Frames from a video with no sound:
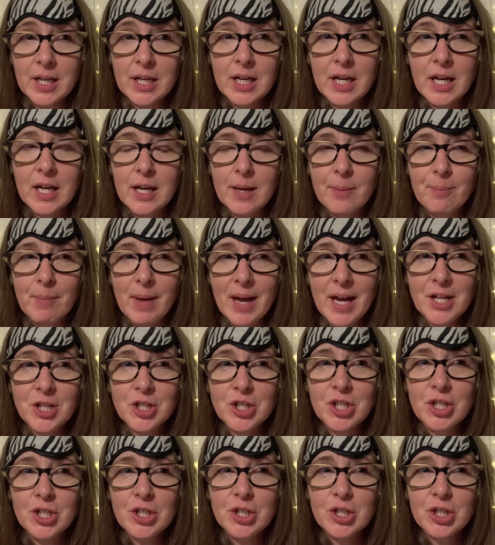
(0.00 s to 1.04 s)
and I
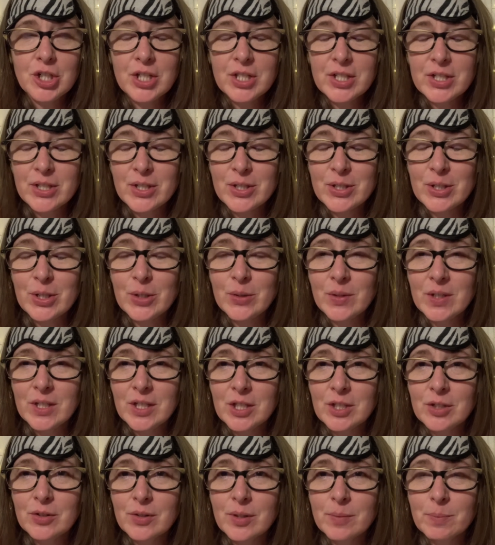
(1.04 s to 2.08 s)
imagined Jesus going
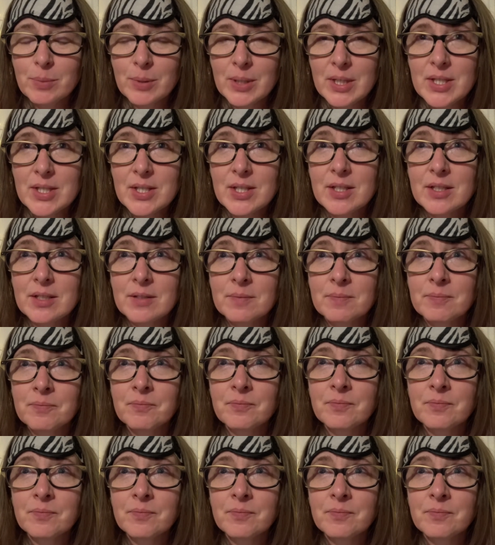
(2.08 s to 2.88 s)
into a prison